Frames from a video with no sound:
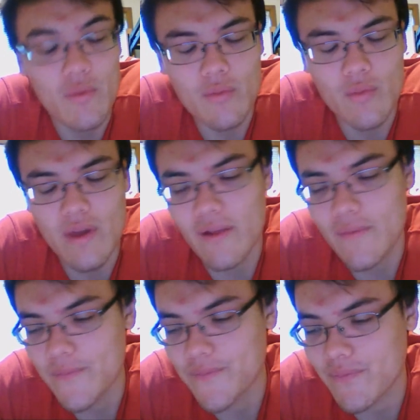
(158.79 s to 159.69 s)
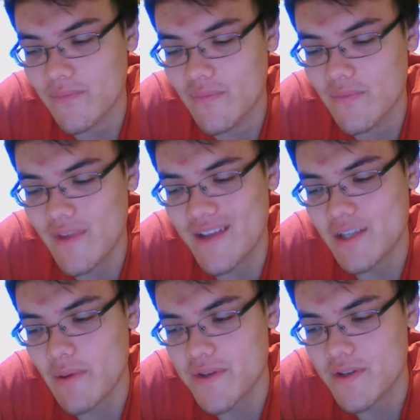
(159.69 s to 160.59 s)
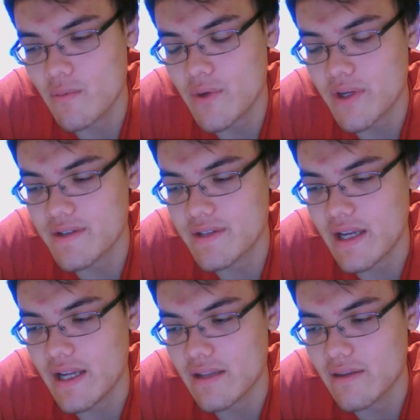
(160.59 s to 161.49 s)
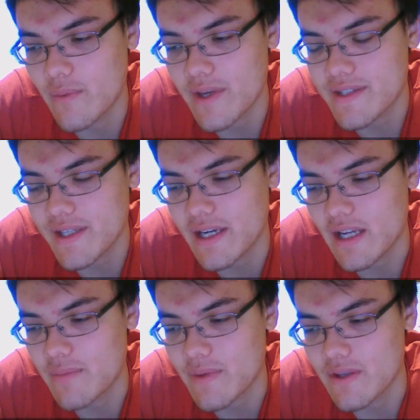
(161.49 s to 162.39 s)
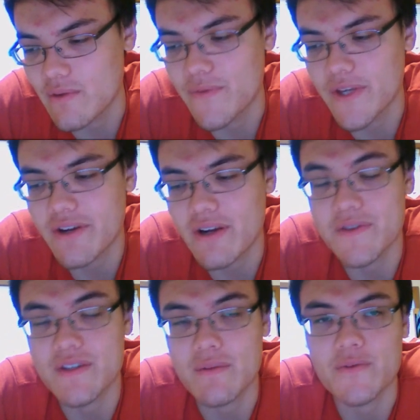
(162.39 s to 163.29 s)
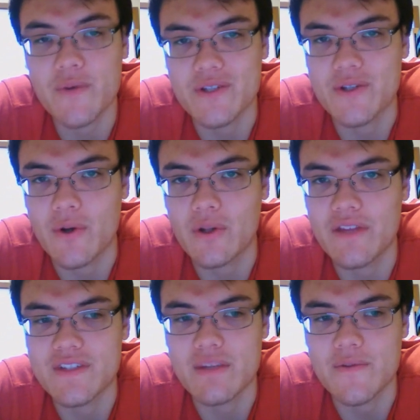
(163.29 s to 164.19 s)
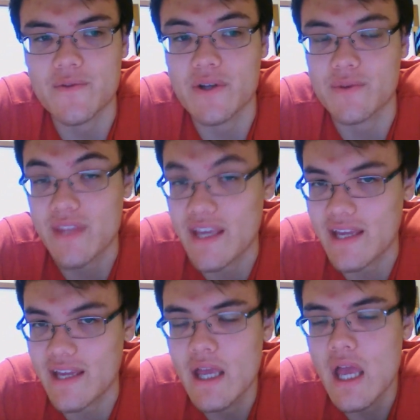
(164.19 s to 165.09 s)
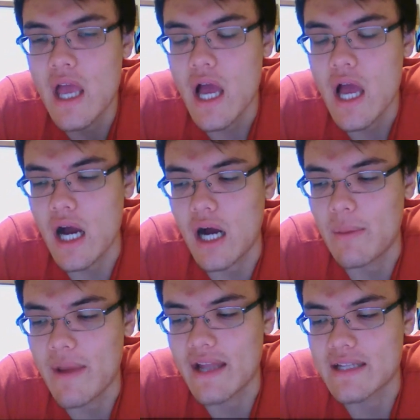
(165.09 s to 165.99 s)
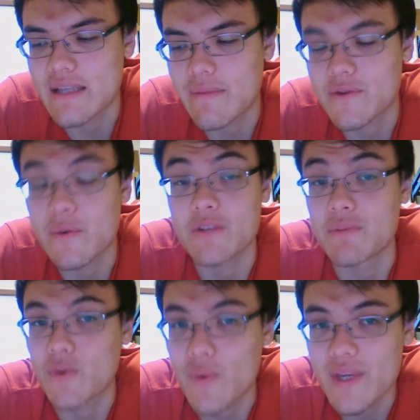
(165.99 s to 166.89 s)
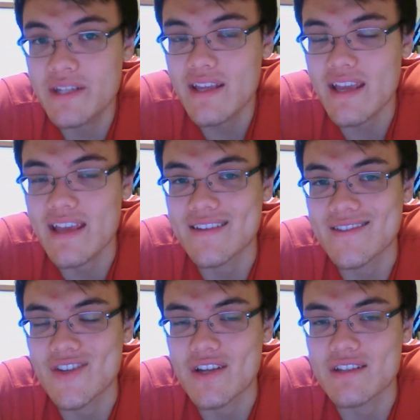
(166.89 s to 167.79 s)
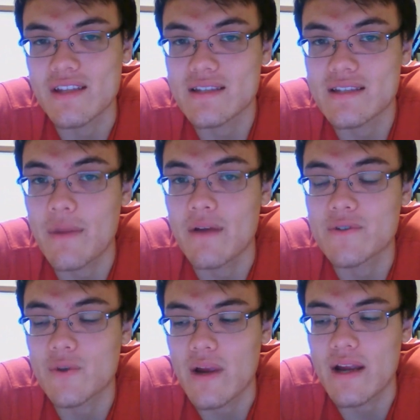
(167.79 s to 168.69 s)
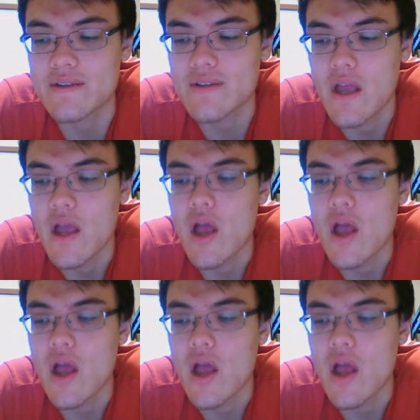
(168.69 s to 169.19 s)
well, nice thing about this homework is that the way he set it up, you figure out the sum of squares total and the sum of squares within. And sum of squares between is just the sum of squares